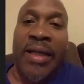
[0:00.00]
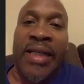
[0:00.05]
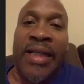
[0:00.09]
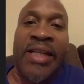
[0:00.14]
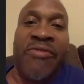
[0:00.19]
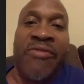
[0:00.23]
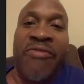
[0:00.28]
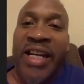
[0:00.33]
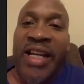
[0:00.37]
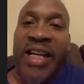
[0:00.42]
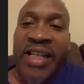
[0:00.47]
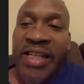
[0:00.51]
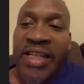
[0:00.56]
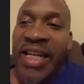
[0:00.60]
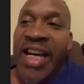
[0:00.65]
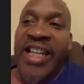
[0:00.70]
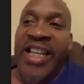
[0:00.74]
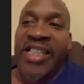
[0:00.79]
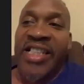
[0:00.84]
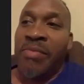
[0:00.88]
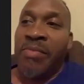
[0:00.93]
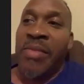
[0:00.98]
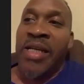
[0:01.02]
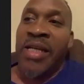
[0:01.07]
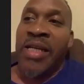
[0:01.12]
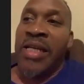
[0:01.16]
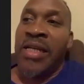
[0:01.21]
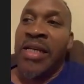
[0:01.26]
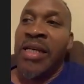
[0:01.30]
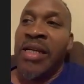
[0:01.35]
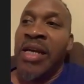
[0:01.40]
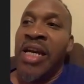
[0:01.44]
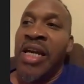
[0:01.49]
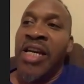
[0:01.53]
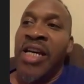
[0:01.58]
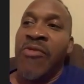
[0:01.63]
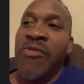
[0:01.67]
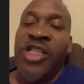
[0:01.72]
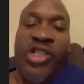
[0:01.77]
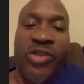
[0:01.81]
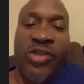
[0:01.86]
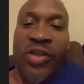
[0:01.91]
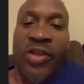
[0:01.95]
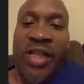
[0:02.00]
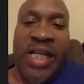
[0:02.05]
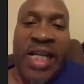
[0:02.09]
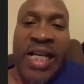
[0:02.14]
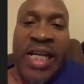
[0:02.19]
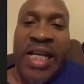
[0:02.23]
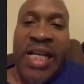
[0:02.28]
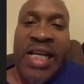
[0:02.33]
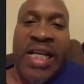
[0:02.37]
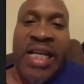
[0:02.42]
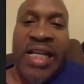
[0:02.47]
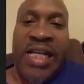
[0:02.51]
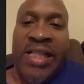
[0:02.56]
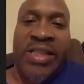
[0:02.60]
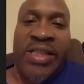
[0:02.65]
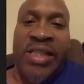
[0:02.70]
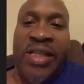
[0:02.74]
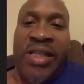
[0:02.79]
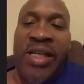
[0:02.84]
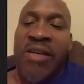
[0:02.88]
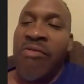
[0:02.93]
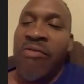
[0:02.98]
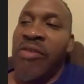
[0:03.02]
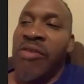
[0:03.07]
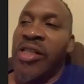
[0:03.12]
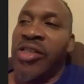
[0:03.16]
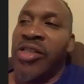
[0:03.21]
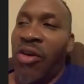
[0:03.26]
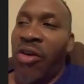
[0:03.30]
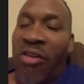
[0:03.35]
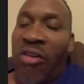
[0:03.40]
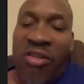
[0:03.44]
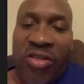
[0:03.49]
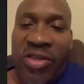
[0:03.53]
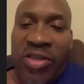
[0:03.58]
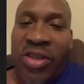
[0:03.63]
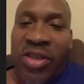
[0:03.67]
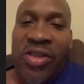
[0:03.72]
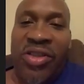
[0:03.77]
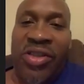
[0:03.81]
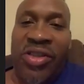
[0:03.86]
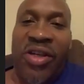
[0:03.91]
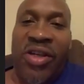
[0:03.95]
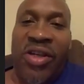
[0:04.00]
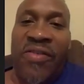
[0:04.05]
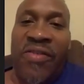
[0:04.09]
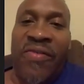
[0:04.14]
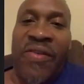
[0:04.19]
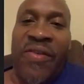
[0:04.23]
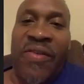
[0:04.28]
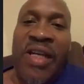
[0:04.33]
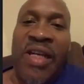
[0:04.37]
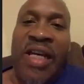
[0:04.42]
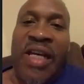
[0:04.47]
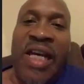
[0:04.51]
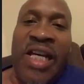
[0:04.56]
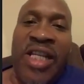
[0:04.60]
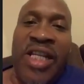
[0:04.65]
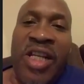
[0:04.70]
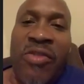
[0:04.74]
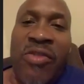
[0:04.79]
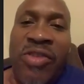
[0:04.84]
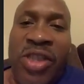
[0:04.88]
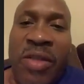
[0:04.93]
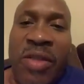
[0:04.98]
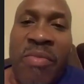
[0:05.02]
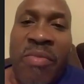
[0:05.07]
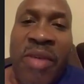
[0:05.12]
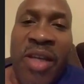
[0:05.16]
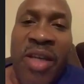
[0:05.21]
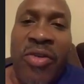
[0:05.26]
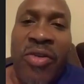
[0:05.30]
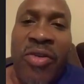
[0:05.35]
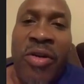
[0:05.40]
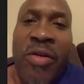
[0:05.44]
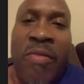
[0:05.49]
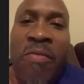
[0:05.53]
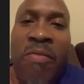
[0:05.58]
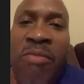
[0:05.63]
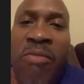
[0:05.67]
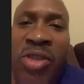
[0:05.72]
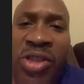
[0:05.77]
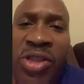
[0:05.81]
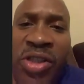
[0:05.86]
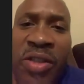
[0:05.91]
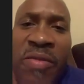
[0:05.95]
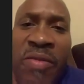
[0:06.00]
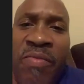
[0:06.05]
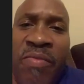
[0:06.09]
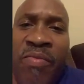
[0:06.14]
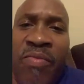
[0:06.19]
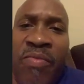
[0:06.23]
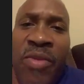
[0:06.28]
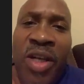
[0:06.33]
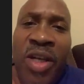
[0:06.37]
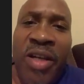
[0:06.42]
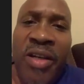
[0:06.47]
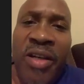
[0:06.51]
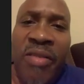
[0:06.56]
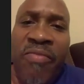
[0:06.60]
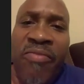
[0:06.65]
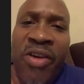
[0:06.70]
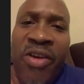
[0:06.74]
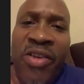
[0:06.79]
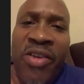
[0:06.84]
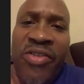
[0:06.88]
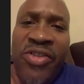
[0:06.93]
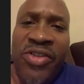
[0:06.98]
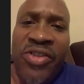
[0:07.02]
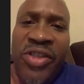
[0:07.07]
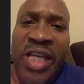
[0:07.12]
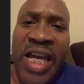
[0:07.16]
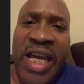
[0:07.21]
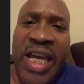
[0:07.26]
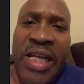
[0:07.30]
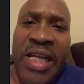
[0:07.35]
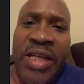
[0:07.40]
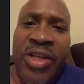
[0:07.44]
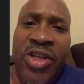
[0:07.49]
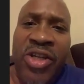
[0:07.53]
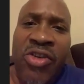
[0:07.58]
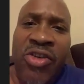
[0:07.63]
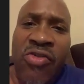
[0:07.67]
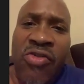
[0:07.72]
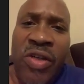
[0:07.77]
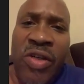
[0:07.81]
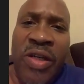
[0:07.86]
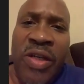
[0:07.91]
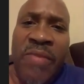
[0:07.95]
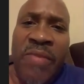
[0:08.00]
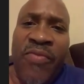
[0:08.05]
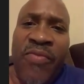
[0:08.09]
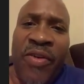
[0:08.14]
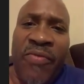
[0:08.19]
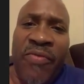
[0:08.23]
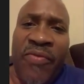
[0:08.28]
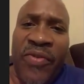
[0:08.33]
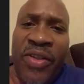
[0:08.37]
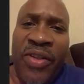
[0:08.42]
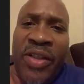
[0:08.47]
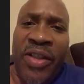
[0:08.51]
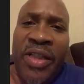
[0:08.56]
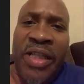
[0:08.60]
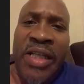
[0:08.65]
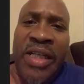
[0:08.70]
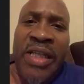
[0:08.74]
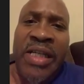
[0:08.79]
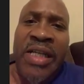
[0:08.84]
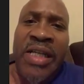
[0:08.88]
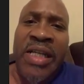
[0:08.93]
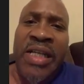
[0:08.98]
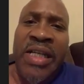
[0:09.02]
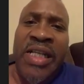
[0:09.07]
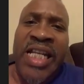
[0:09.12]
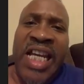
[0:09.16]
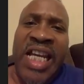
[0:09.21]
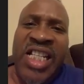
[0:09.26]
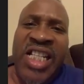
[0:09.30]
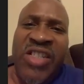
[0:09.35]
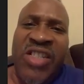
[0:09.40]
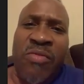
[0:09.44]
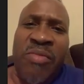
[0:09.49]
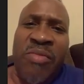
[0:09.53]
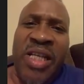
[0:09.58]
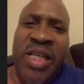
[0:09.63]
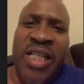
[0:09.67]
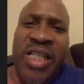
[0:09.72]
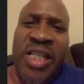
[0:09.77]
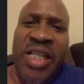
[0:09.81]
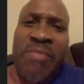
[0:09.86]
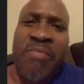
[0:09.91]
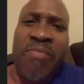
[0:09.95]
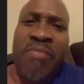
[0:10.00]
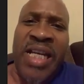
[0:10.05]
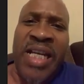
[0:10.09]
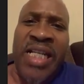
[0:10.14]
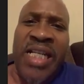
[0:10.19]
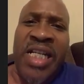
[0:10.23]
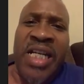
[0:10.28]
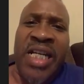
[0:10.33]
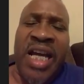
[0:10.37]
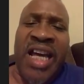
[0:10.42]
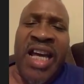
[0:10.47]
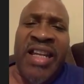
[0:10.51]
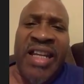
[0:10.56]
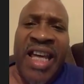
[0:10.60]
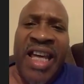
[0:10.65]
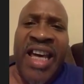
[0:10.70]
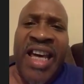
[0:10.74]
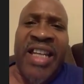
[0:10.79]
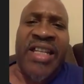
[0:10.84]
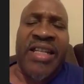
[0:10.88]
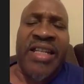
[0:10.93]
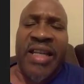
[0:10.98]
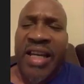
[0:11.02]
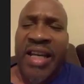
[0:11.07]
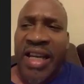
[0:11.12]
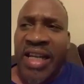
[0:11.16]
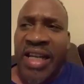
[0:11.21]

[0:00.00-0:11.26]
He recognized me. We shook hands. We talked and stuff. And there was some other Muslim brothers that knew him from Philly. That's what made it a lot